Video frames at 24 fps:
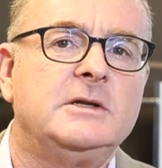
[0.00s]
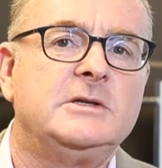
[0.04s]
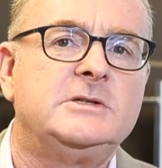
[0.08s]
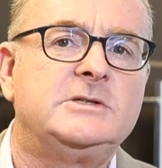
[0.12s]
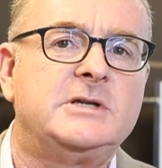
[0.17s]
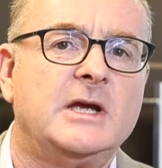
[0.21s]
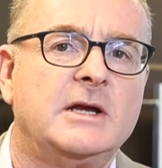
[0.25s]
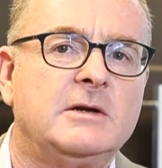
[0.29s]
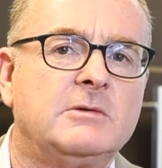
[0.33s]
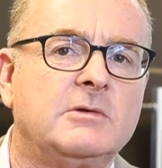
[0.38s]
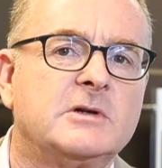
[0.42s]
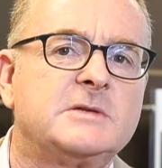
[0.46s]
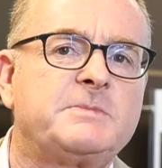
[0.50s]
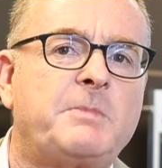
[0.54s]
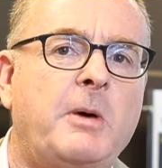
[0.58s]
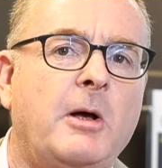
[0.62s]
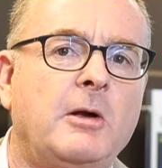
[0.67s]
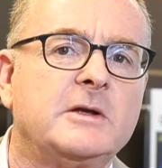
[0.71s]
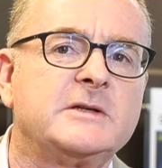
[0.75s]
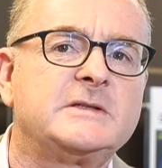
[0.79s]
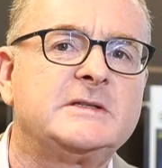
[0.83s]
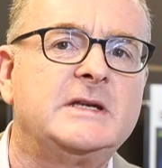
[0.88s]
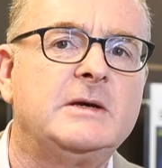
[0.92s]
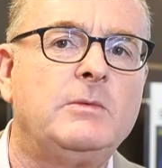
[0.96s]
Generous
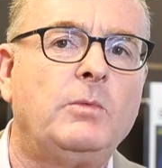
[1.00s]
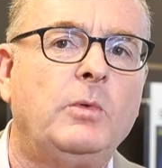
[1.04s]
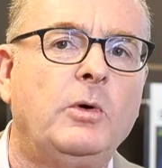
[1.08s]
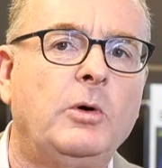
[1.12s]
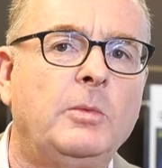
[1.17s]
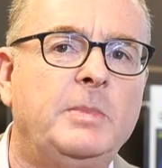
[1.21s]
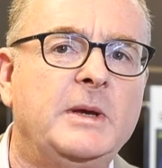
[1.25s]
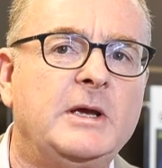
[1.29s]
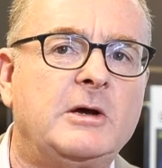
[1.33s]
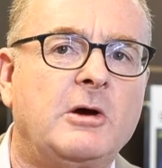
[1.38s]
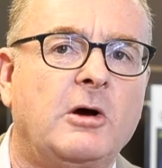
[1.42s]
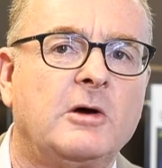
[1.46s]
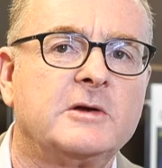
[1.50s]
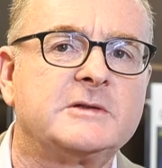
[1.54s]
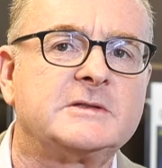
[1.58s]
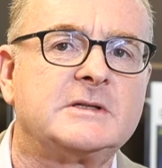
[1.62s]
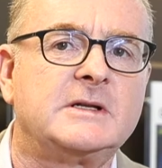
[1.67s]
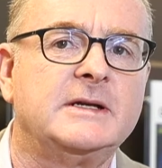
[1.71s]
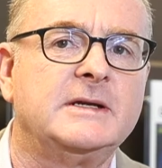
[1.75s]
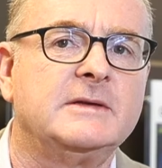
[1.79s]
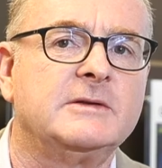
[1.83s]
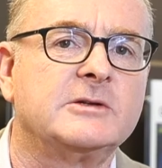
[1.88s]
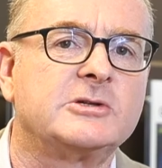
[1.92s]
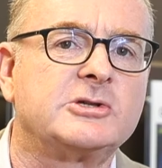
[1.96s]
policy will be
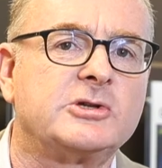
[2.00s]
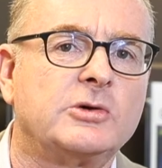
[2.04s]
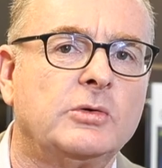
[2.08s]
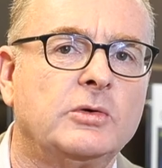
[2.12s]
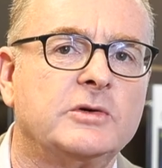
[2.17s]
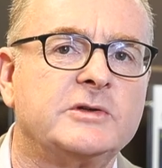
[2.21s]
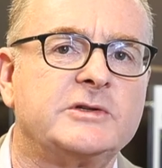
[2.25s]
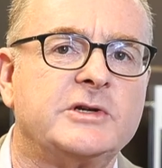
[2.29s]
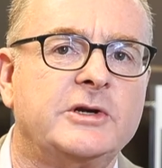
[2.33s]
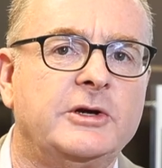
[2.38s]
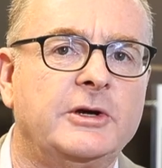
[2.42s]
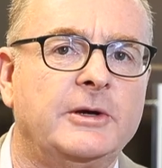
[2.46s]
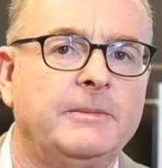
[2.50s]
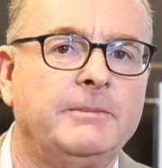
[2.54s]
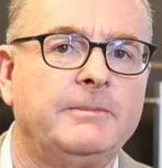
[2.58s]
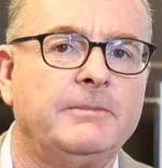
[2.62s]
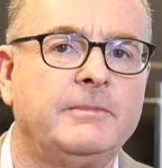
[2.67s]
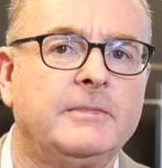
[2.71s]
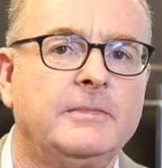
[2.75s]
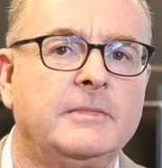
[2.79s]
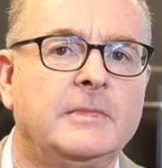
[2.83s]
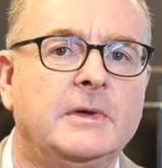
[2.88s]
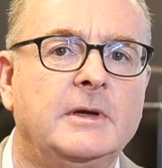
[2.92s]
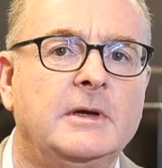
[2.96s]
costly in the short term,
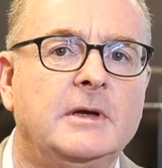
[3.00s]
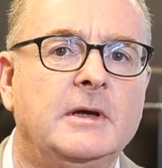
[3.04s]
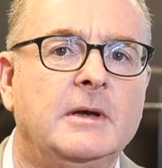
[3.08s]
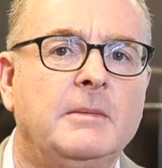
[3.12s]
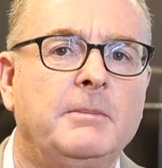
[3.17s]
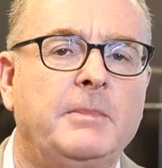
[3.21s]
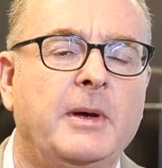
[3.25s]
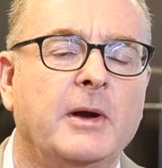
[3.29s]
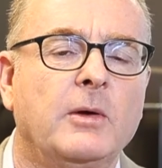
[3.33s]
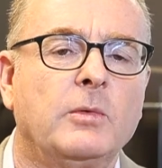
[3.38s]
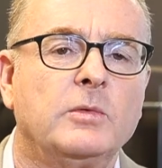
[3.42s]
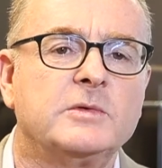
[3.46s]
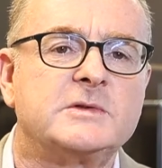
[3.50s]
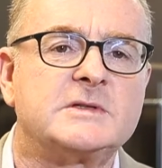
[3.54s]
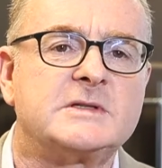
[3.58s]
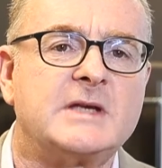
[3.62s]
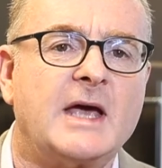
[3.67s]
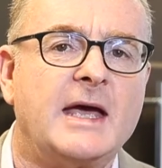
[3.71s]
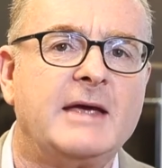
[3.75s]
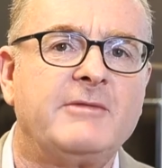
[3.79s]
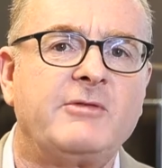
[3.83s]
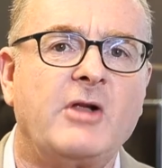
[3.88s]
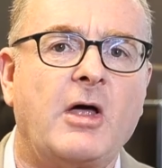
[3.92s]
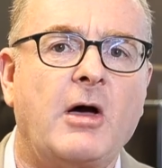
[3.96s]
but it will
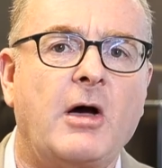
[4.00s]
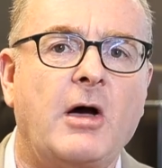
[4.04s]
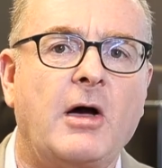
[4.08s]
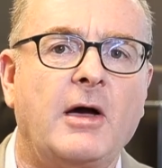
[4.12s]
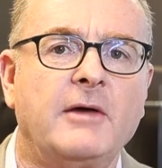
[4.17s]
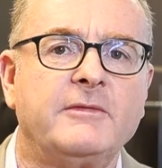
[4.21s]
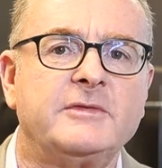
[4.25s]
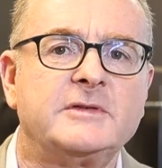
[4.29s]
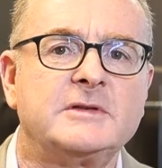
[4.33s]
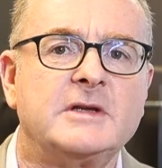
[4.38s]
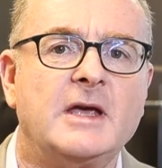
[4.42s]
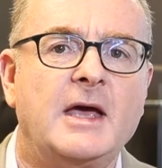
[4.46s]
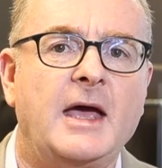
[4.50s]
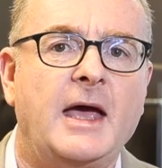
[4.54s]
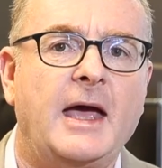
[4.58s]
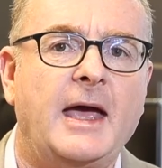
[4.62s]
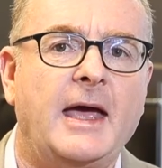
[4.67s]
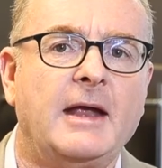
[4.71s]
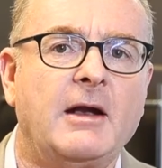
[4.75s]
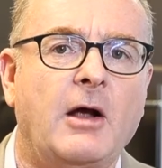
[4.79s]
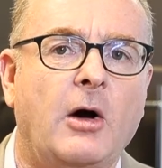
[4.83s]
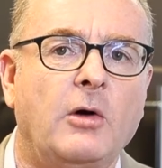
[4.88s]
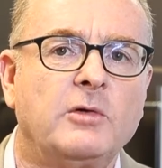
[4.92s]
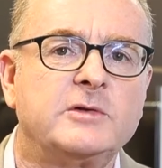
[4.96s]
save lives
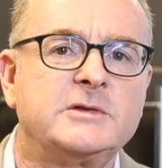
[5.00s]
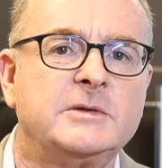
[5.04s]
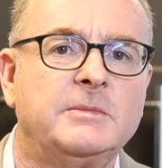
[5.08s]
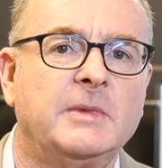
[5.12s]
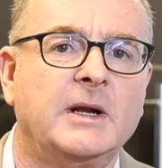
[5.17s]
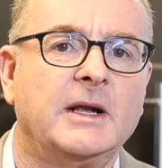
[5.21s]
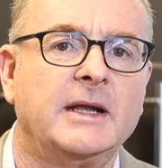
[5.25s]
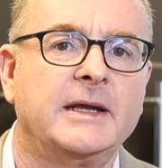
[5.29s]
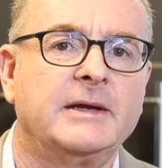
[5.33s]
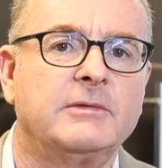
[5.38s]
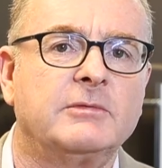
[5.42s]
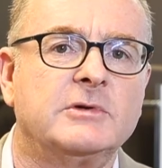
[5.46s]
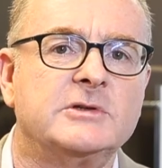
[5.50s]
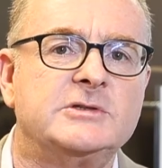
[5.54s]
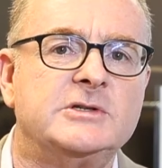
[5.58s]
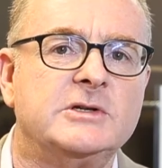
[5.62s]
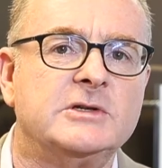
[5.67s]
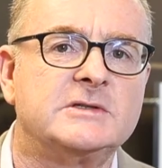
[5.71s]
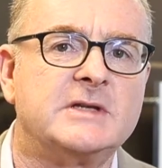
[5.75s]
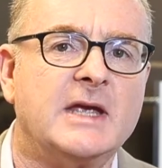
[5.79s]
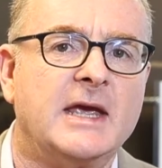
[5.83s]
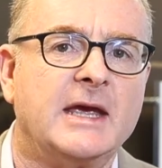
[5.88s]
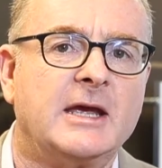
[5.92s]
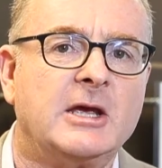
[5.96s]
and ultimately
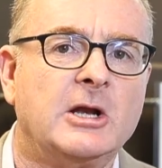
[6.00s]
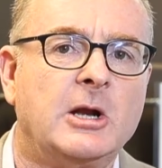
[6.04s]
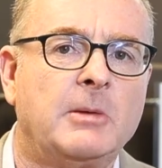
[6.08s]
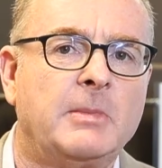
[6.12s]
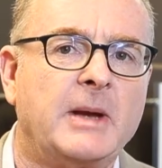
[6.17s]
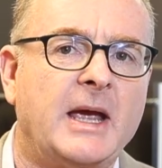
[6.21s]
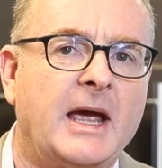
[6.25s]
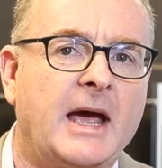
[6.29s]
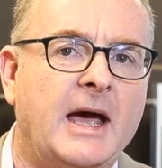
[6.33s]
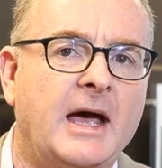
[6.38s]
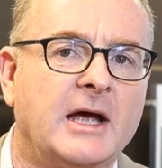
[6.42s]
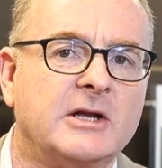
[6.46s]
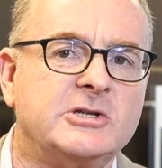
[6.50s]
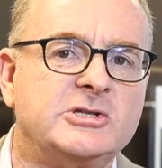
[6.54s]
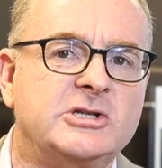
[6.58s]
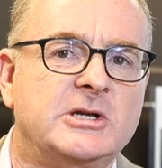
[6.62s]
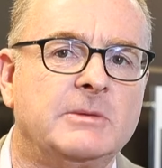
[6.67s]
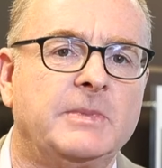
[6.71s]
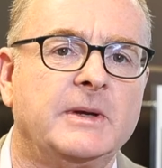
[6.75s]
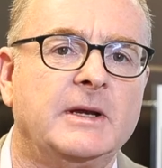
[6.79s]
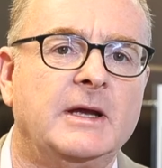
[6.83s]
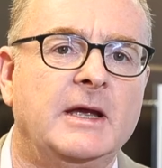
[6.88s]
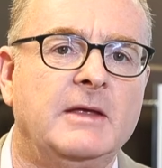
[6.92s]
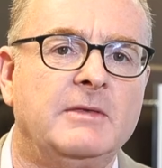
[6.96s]
reduce economic
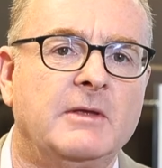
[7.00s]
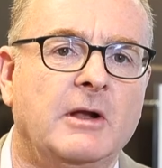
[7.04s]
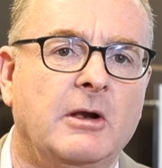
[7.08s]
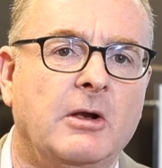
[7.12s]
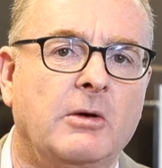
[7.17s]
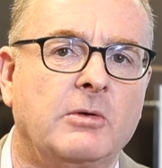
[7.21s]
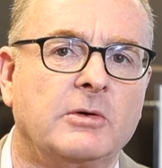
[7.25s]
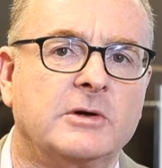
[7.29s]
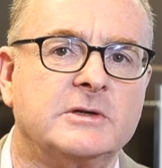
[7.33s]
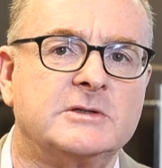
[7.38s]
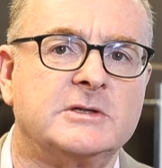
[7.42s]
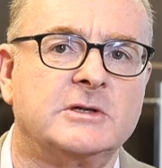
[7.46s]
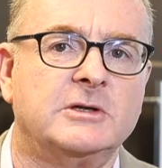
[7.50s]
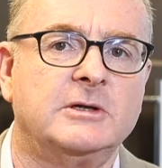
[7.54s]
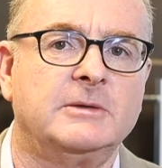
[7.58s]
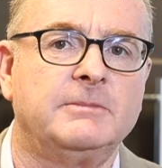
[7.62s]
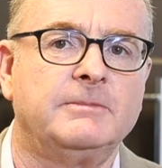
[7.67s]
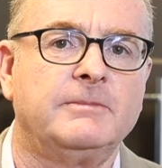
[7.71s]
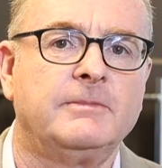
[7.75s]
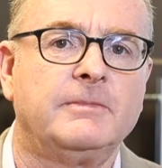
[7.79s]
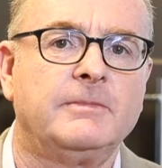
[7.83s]
hardship in the longer term.